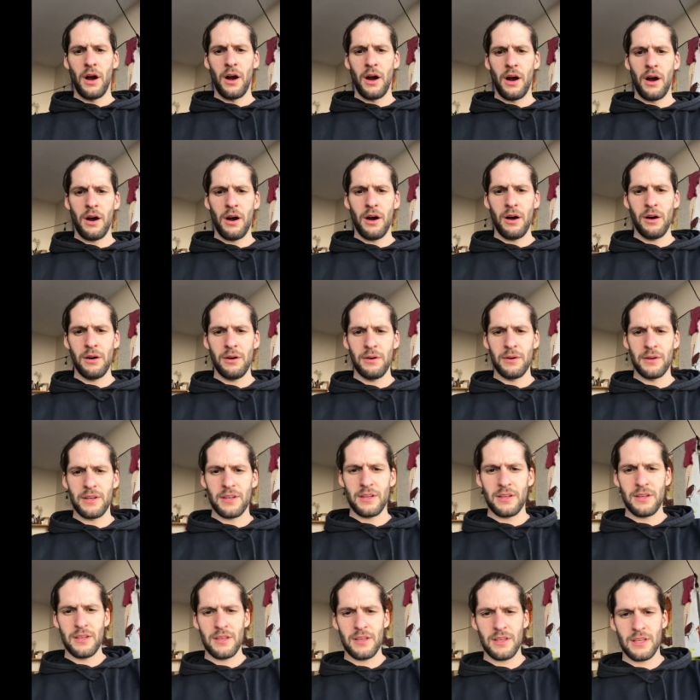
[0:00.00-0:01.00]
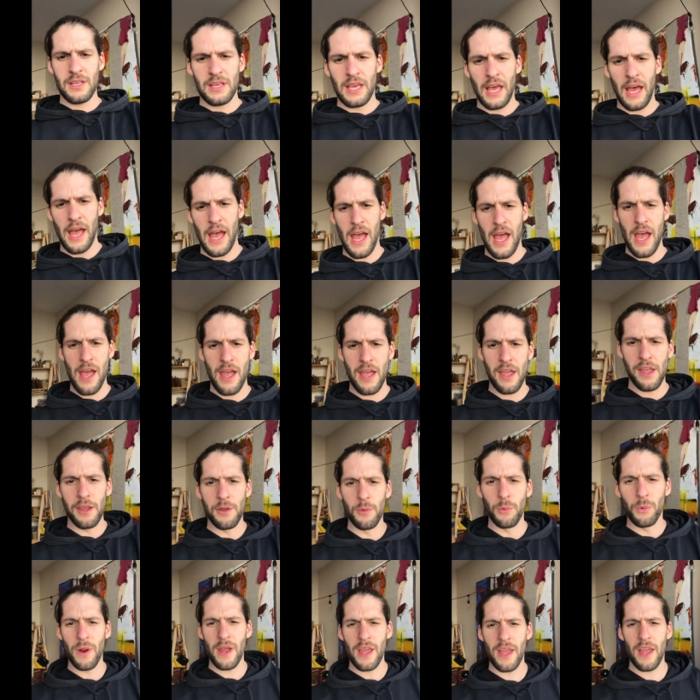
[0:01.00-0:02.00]
Okay,
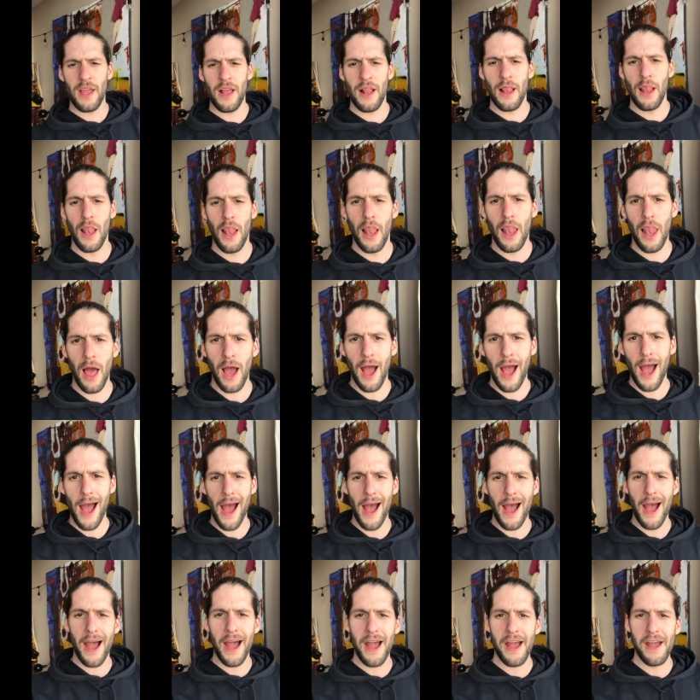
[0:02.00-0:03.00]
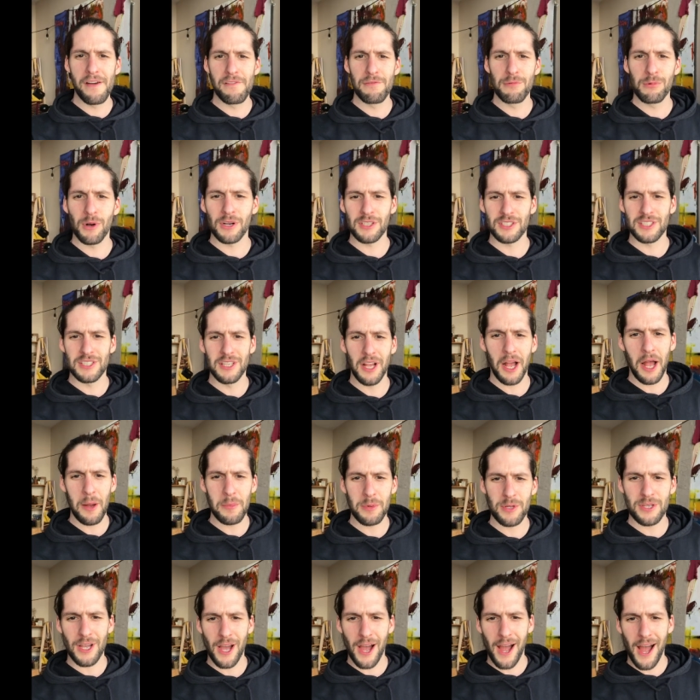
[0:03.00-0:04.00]
we're live. What's
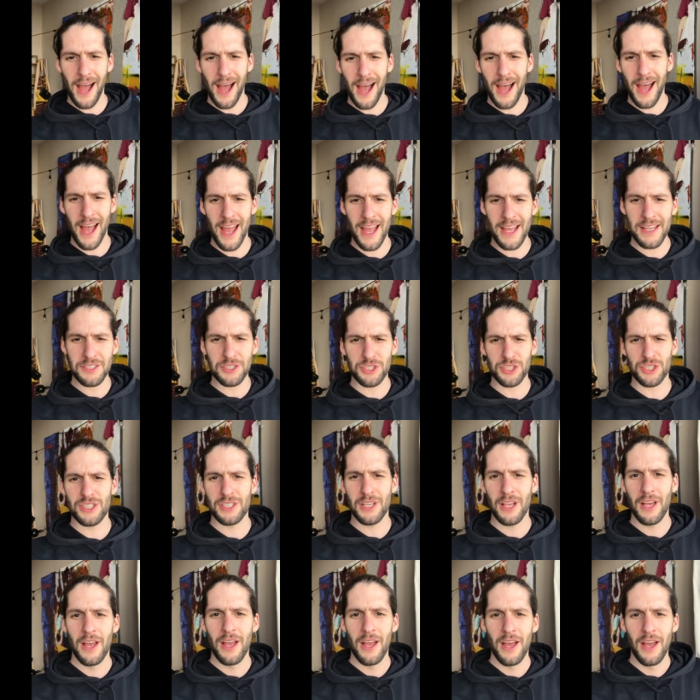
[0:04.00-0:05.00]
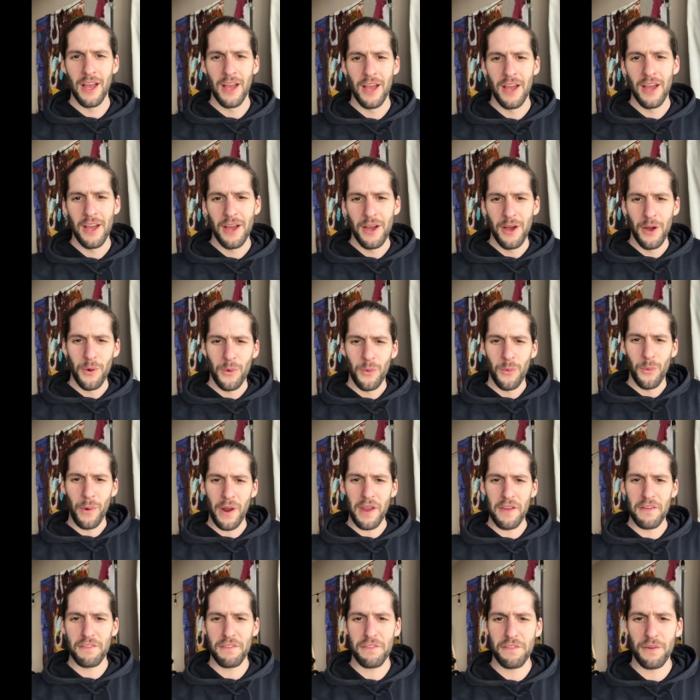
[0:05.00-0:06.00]
up, guys? Just
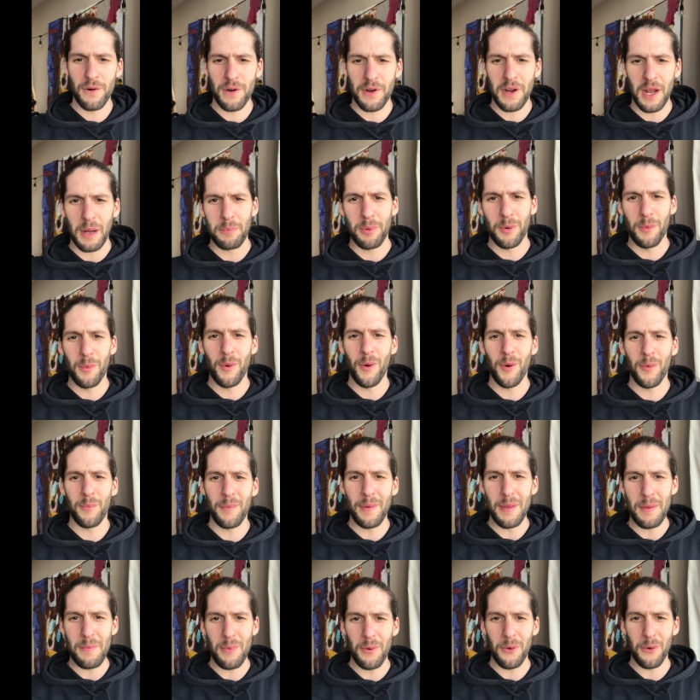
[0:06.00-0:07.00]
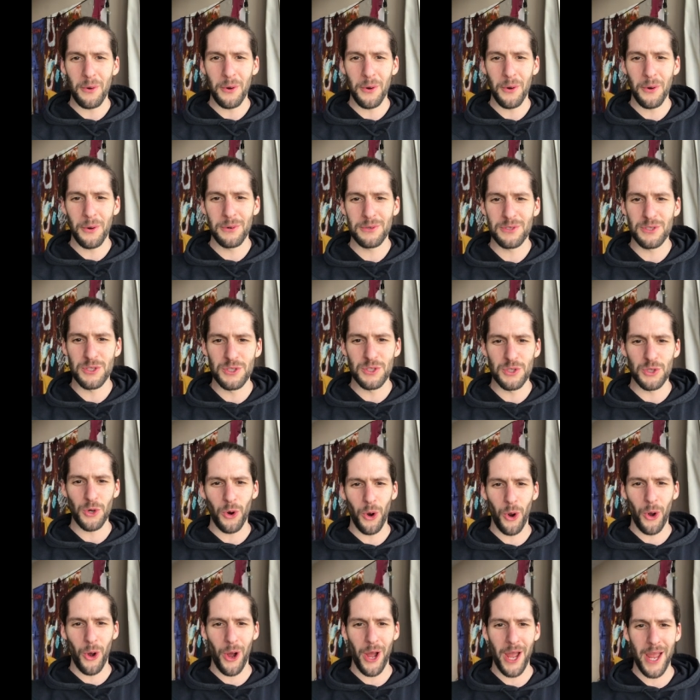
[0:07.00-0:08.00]
waiting for a couple more people to
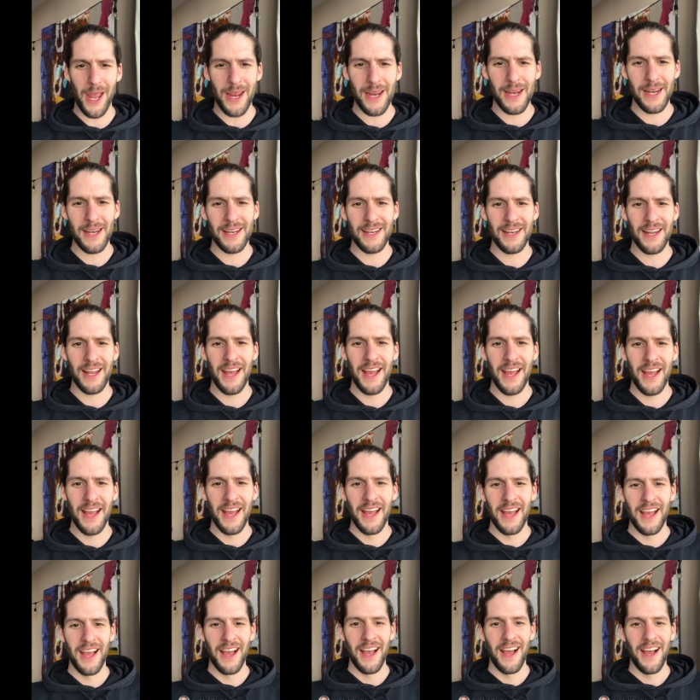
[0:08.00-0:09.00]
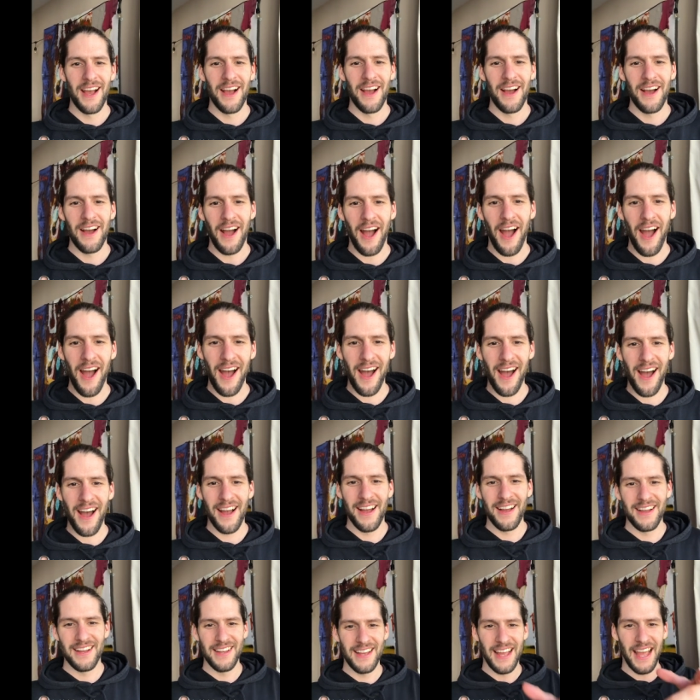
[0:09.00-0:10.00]
join.
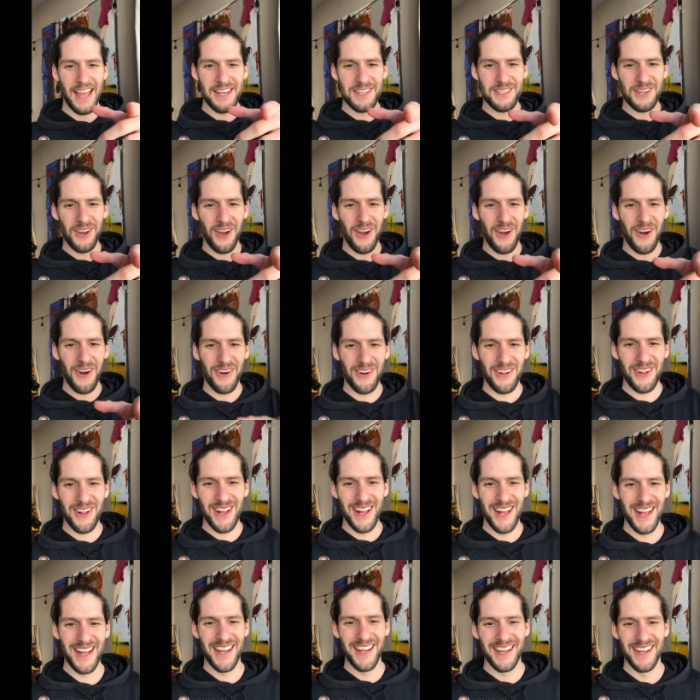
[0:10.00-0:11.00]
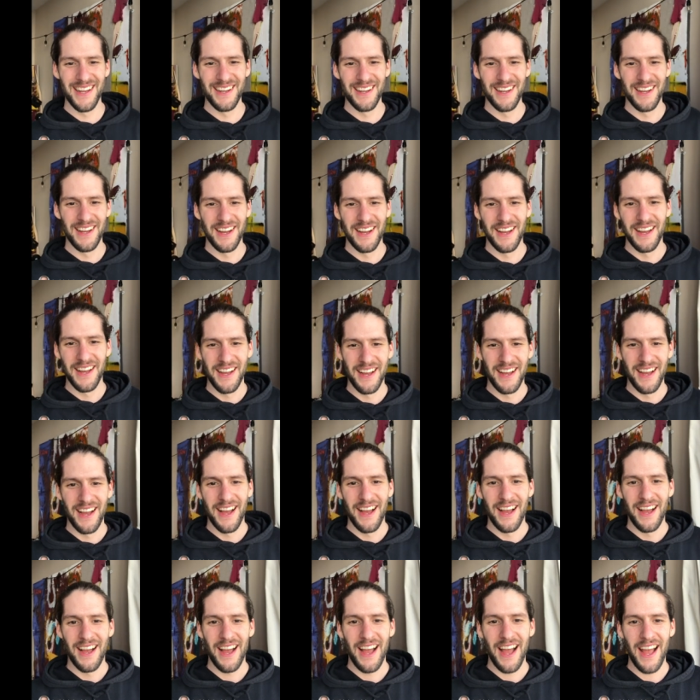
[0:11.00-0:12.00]
Hey Joel.
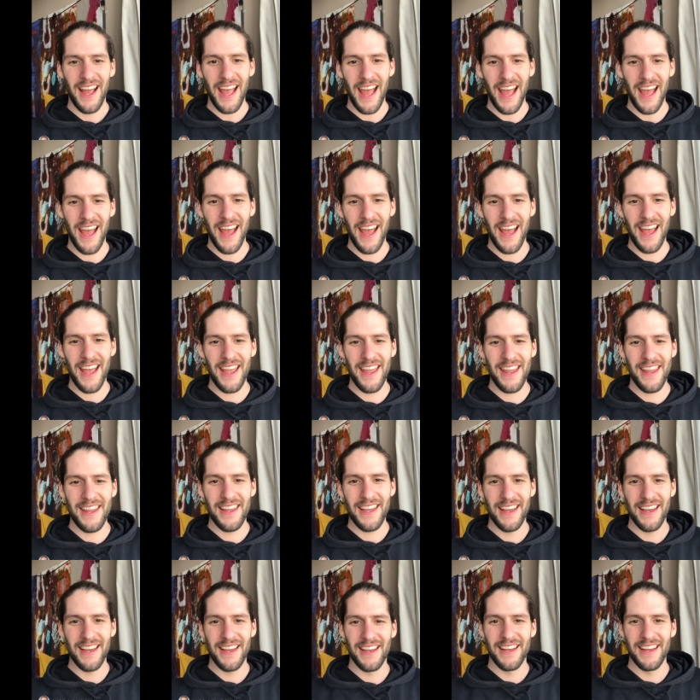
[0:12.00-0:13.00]
Hey.